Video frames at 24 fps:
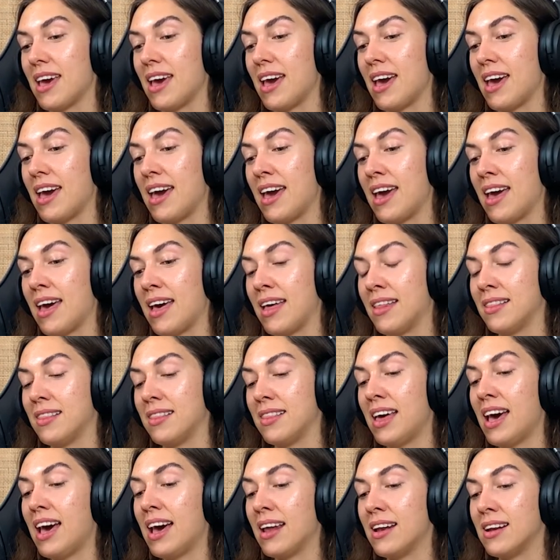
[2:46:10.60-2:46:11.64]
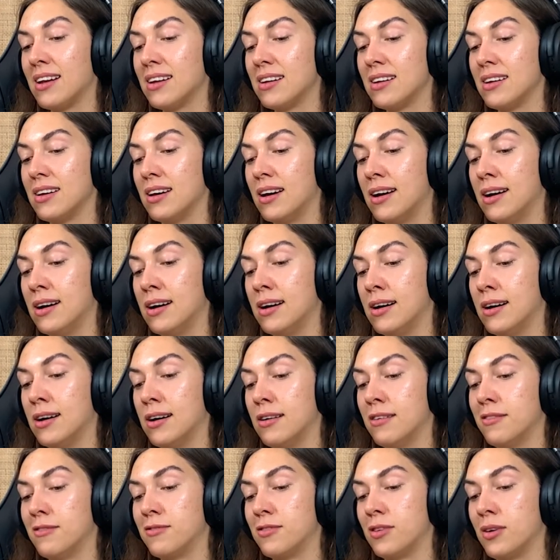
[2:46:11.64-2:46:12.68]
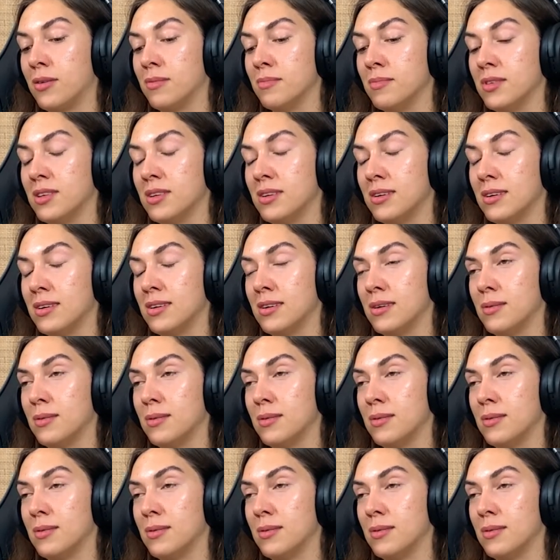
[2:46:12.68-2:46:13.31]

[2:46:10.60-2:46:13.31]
And then uh, from the